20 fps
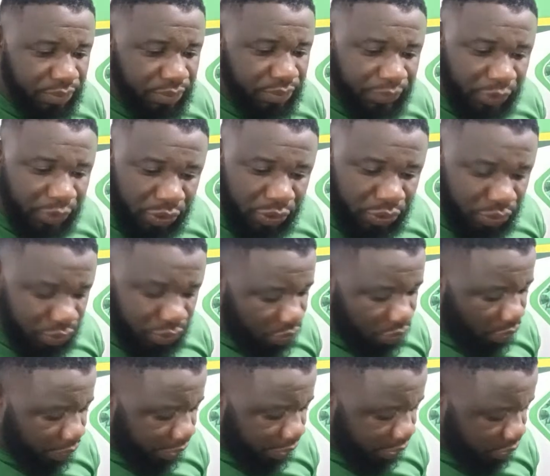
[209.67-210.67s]
reduce
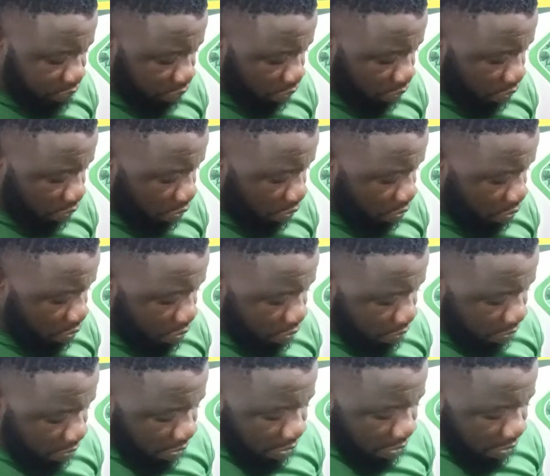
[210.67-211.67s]
cholesterol,
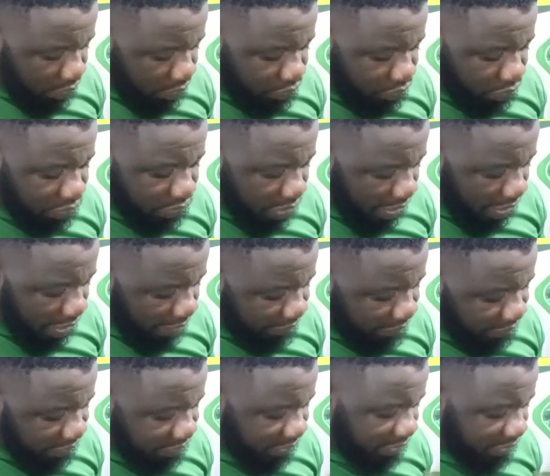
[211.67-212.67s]
just
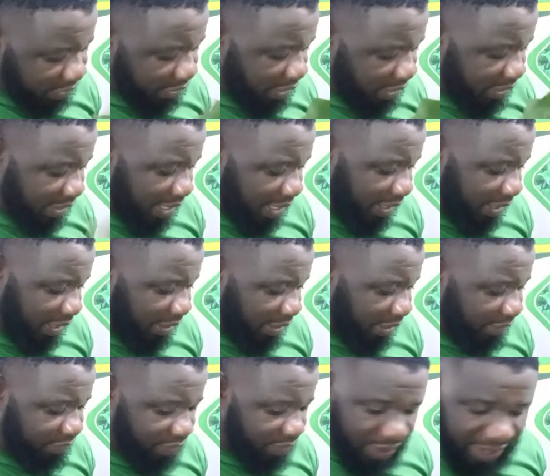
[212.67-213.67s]
harvest the tender
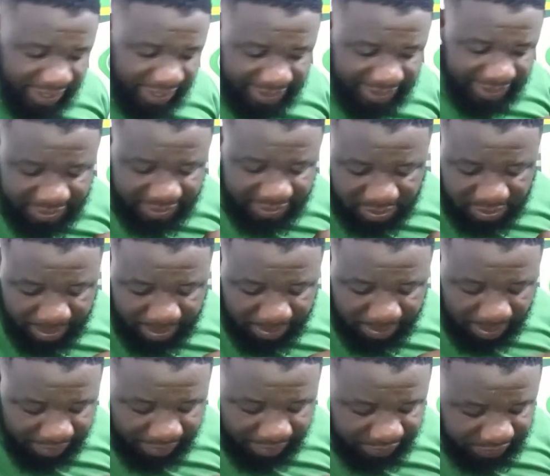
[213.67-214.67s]
leaves like this, the one I'm
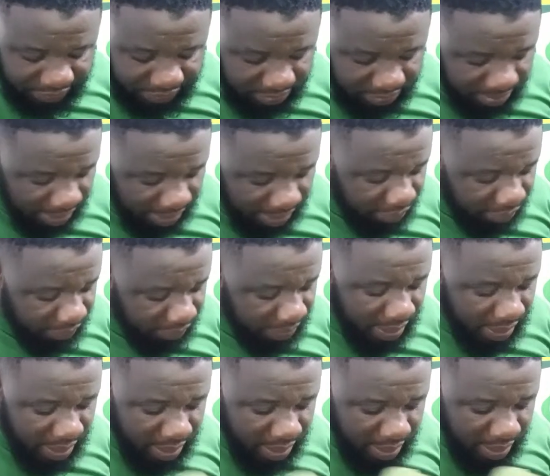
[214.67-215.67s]
harvesting my own.
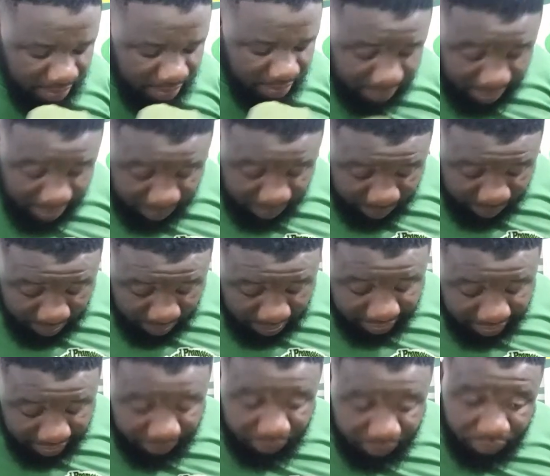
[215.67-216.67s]

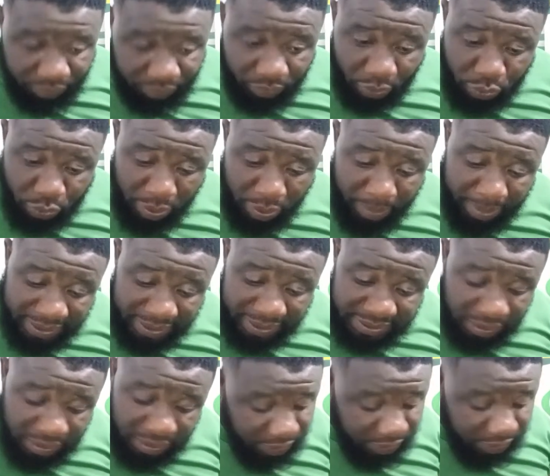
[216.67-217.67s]
Maybe you are
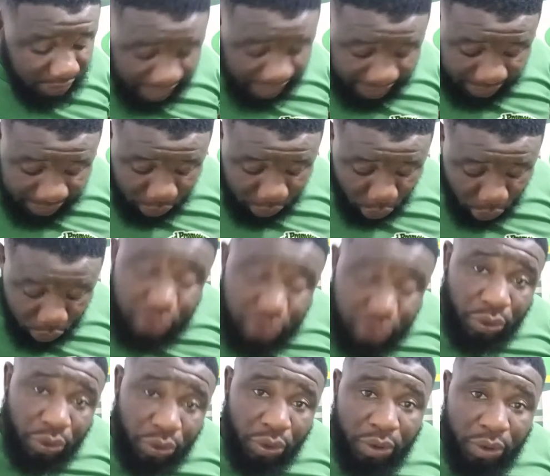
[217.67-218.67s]
battling with high
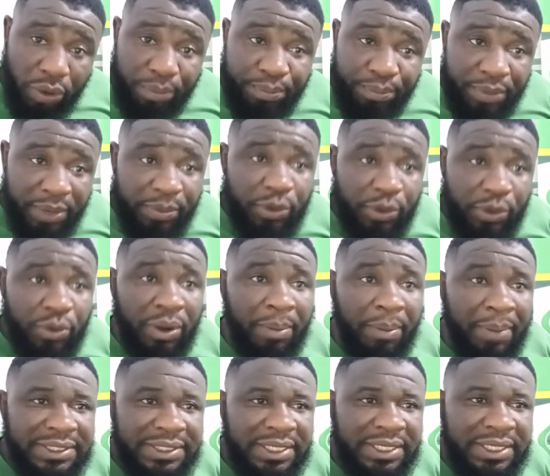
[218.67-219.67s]
cholesterol, maybe you are
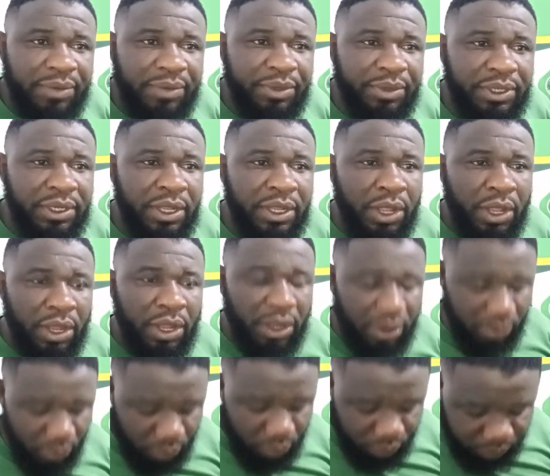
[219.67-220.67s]
battling with
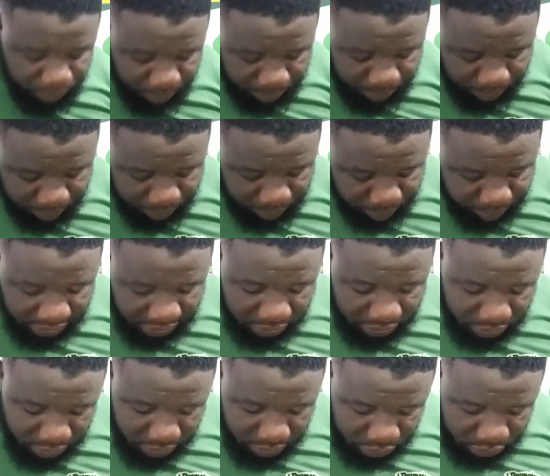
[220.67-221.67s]
big
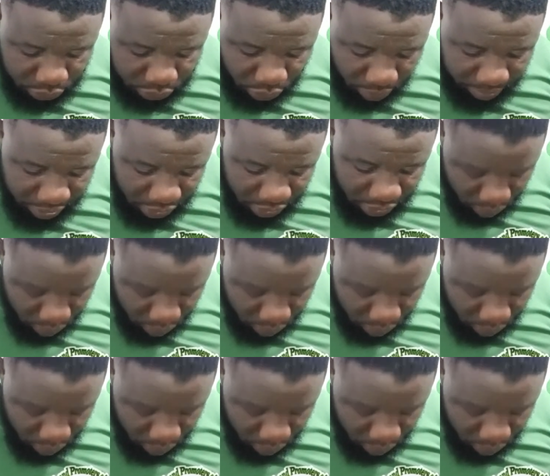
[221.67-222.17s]
tummy, you